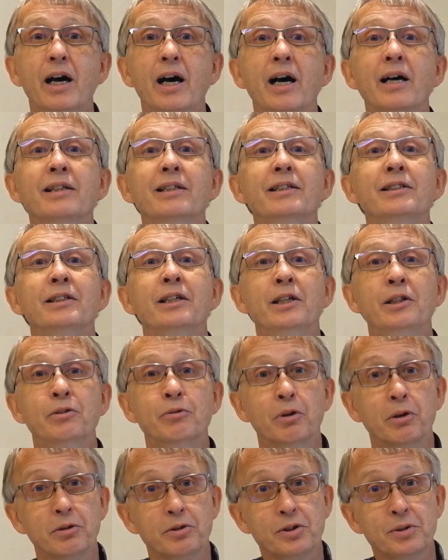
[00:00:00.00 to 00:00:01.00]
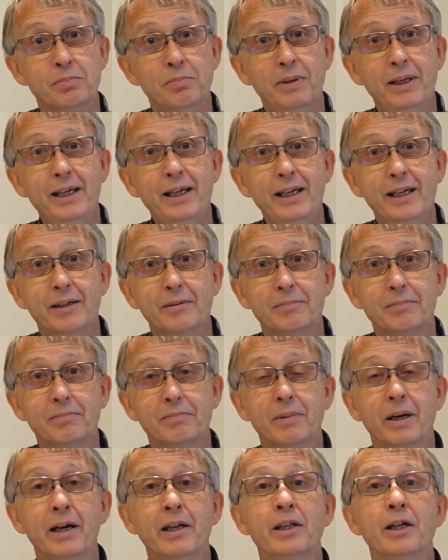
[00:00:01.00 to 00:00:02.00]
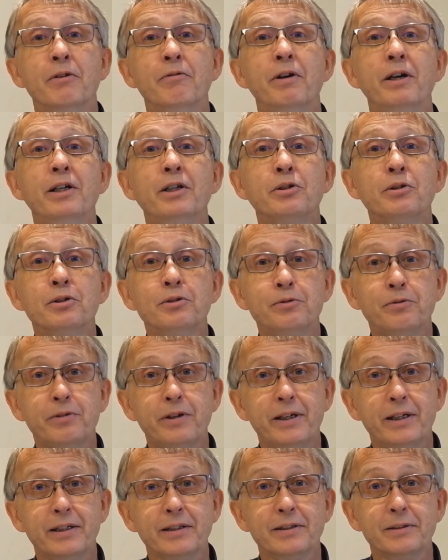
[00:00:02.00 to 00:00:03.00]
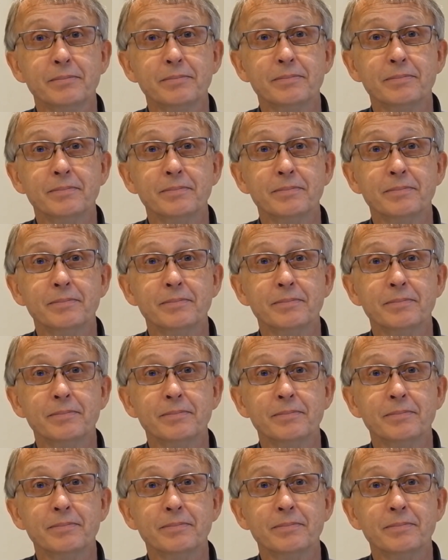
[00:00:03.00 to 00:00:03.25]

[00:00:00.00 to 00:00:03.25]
and it involves me and a very good friend.